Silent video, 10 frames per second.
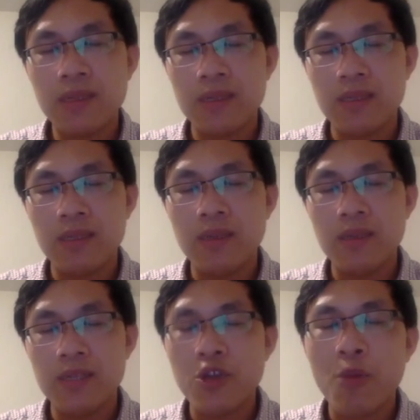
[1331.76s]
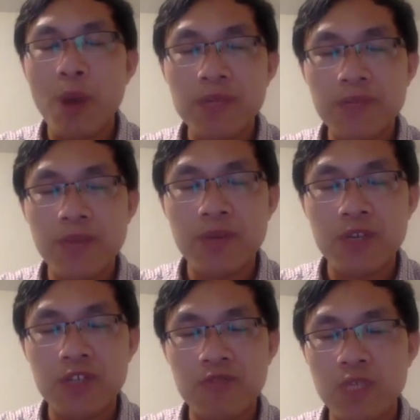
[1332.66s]
in your published paper,
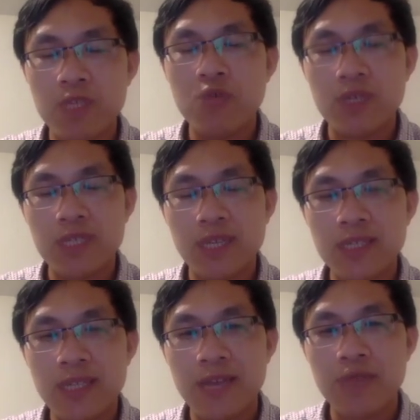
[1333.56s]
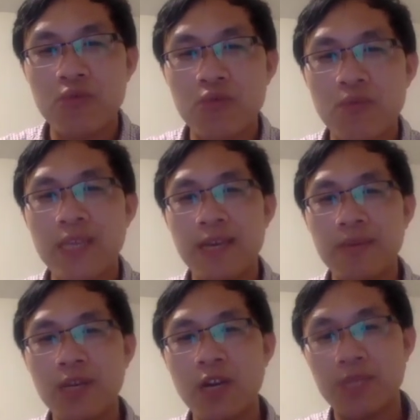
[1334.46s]
you need to adjust them to make
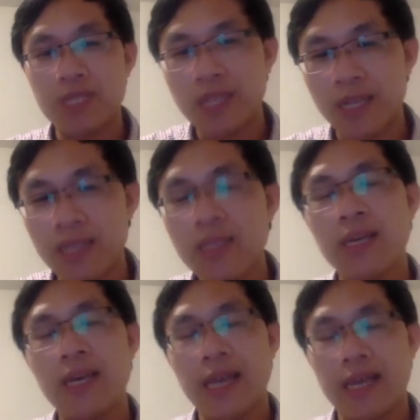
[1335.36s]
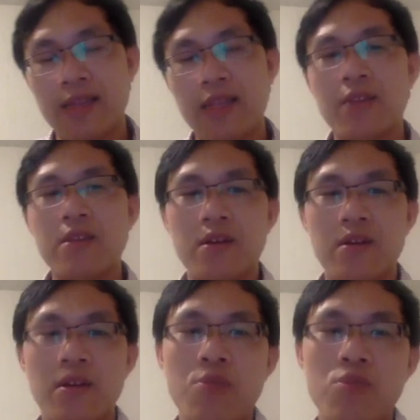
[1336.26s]
them consistent, and then
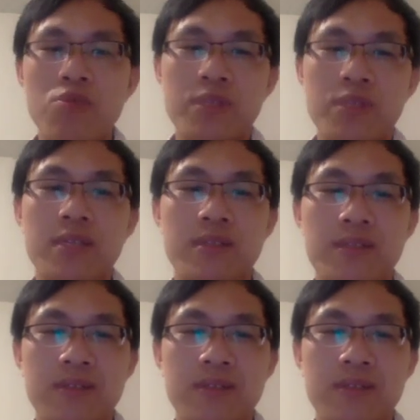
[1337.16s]
the conclusions.